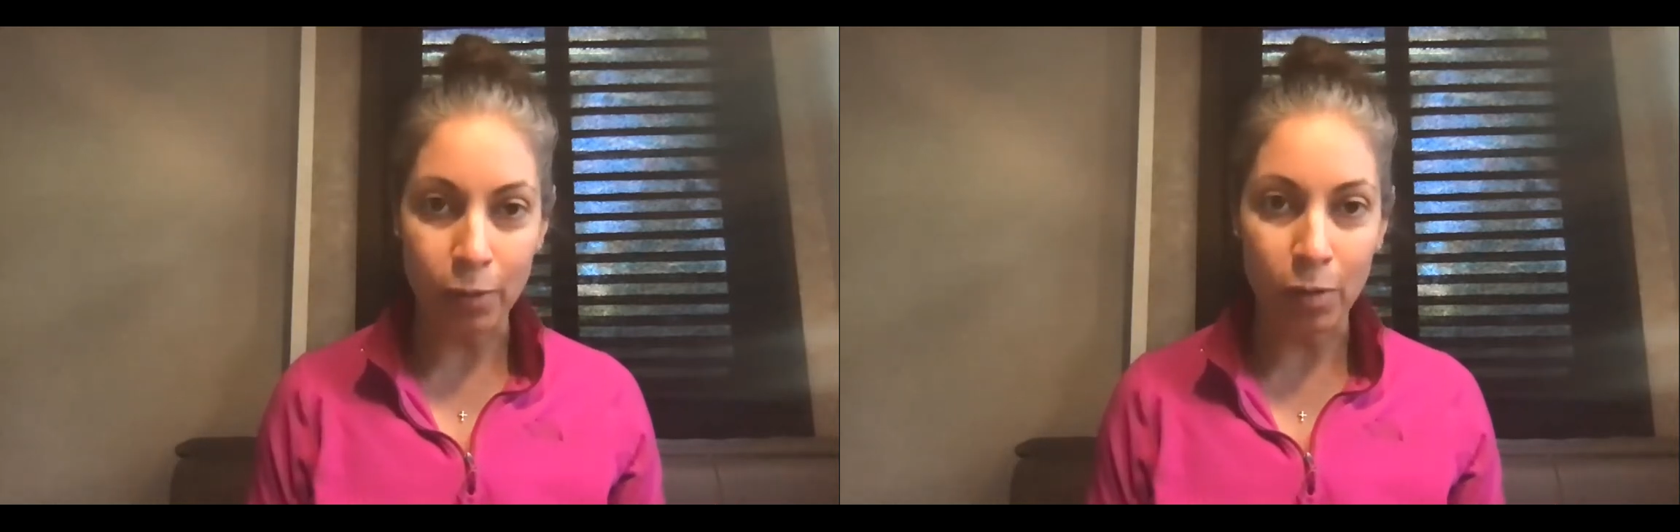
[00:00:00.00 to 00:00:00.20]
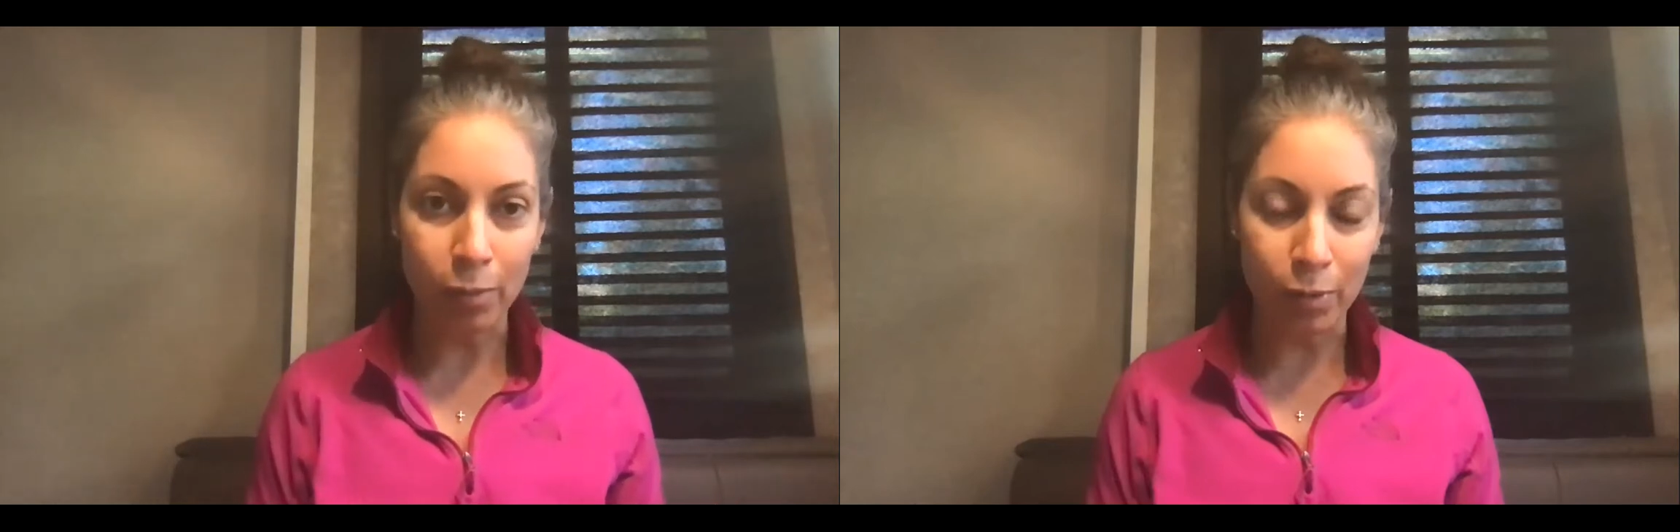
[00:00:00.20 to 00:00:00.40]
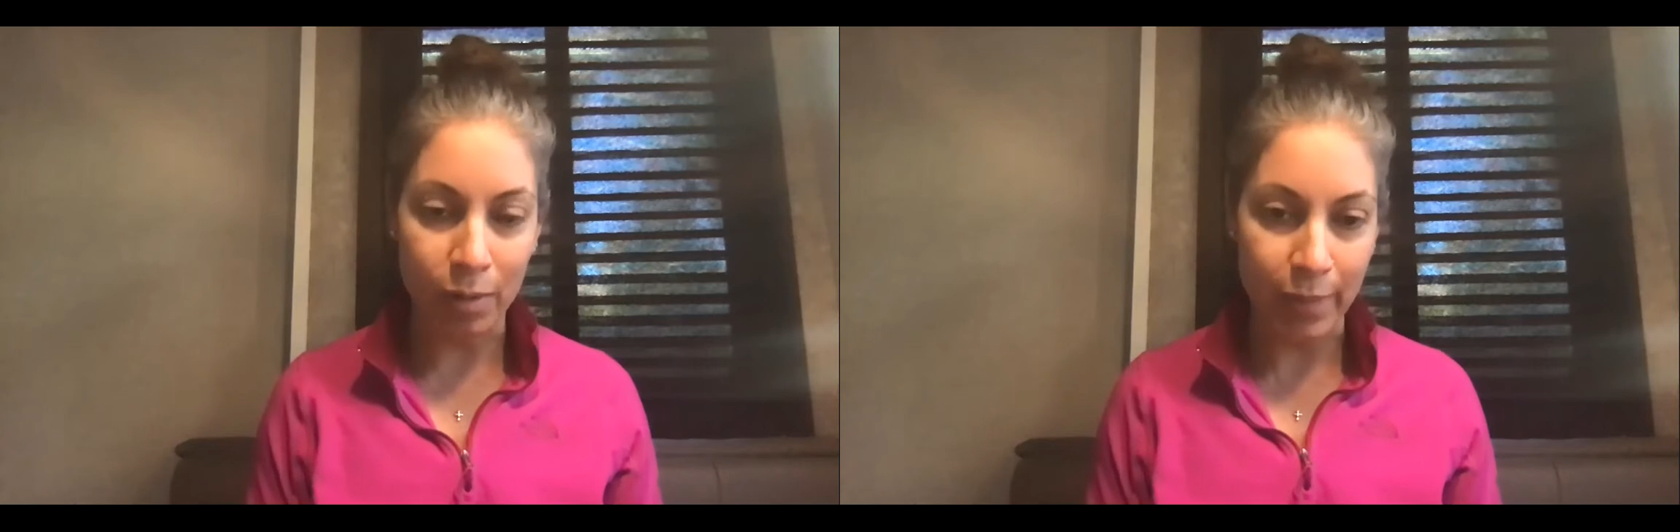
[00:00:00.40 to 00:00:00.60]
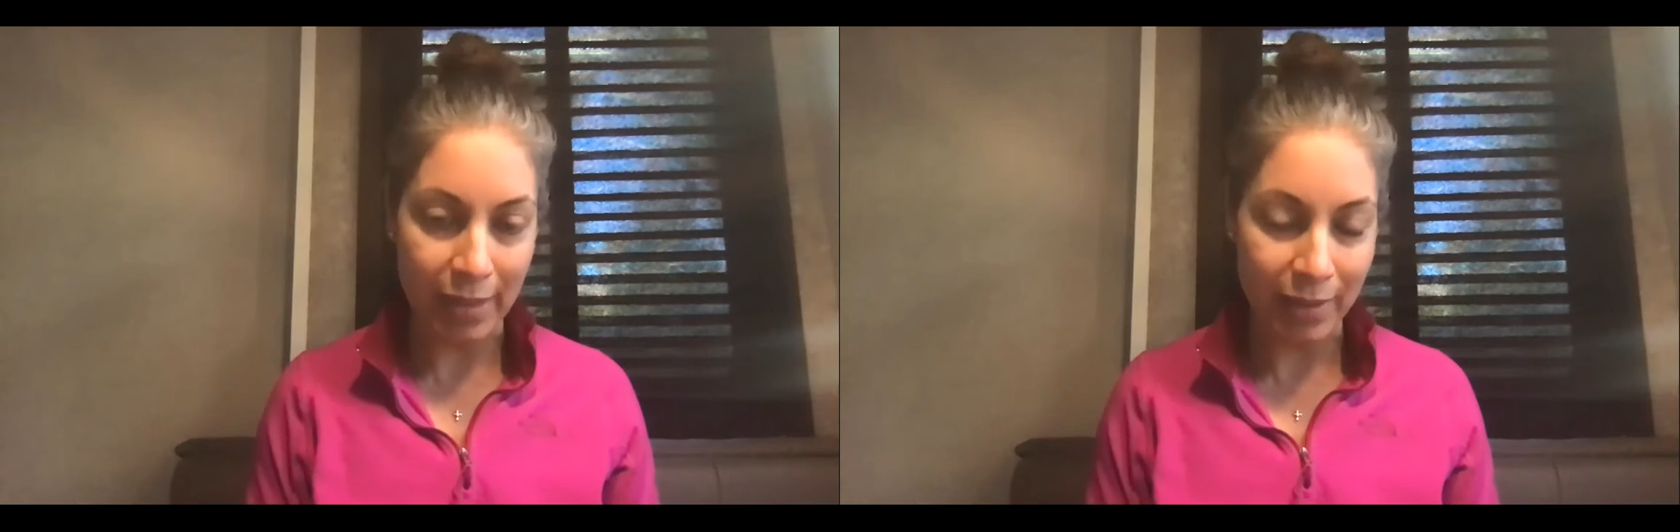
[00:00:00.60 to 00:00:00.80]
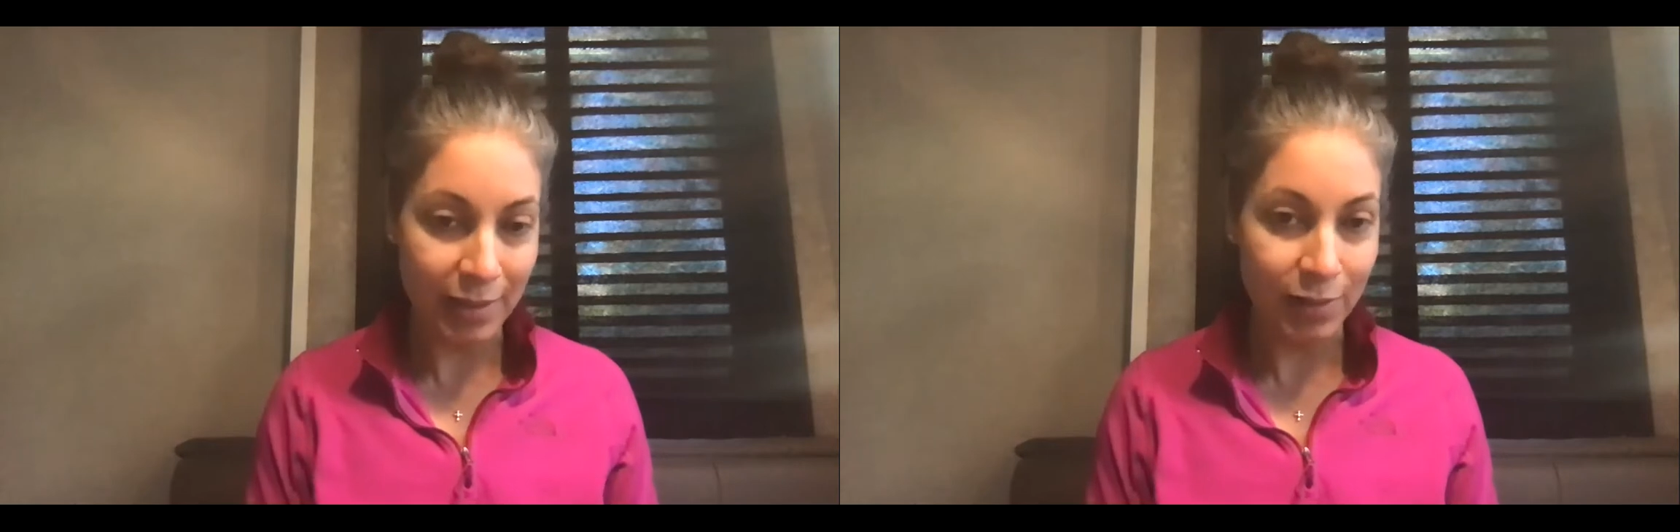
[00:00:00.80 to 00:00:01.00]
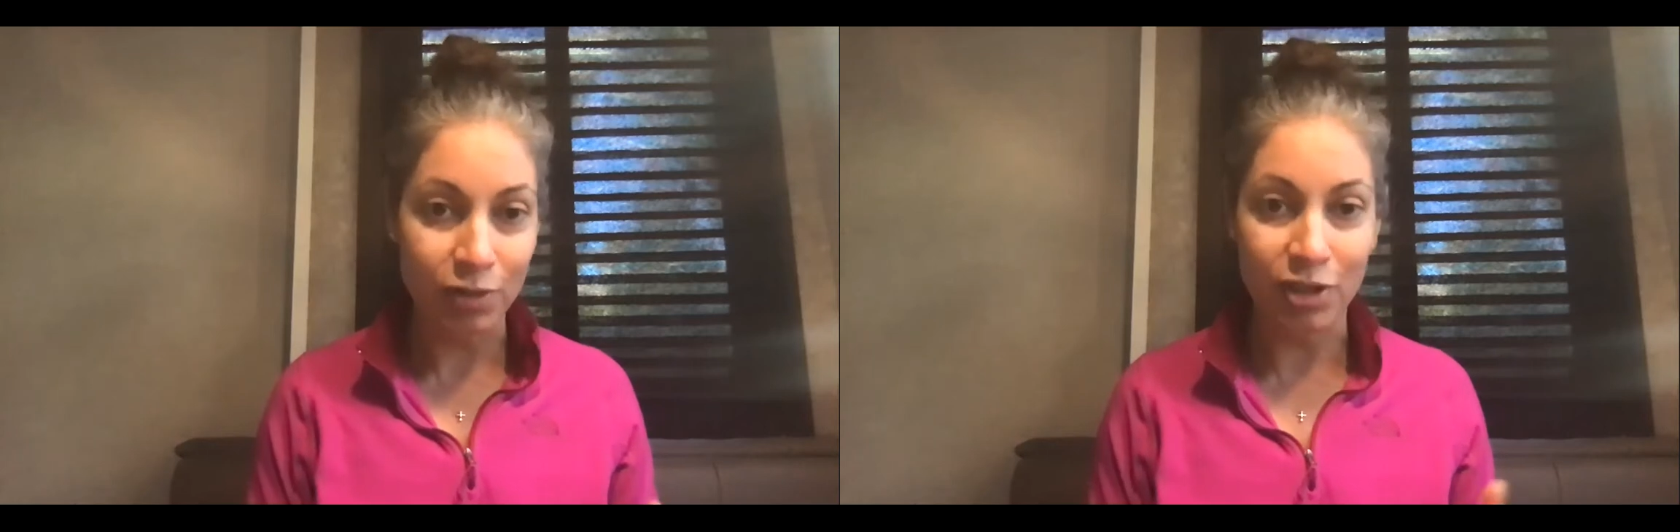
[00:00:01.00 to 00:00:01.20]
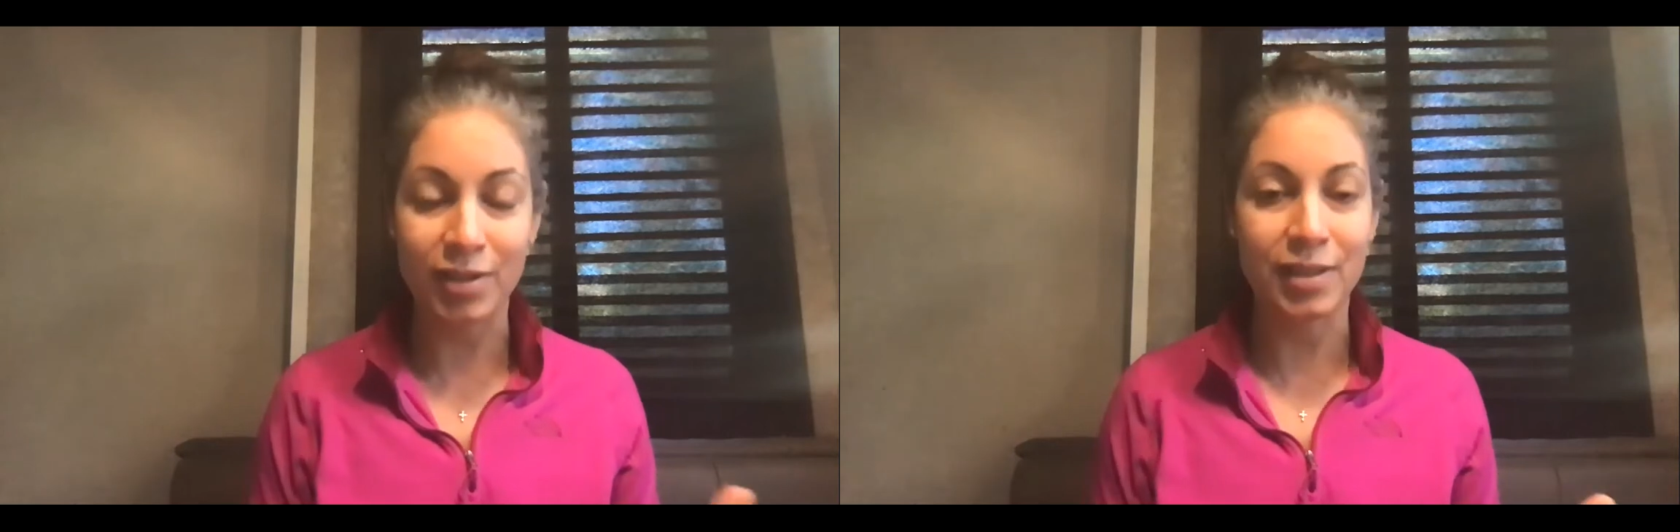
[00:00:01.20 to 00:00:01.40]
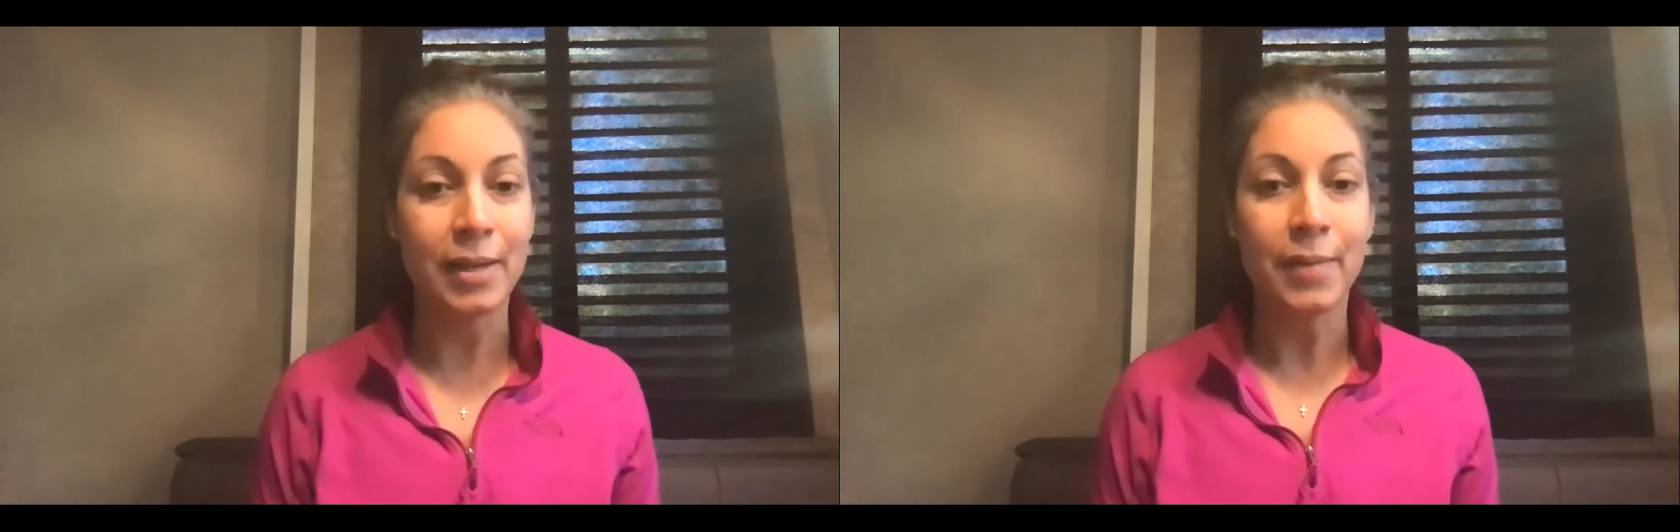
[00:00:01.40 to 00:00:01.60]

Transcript: hormonal imbalances or just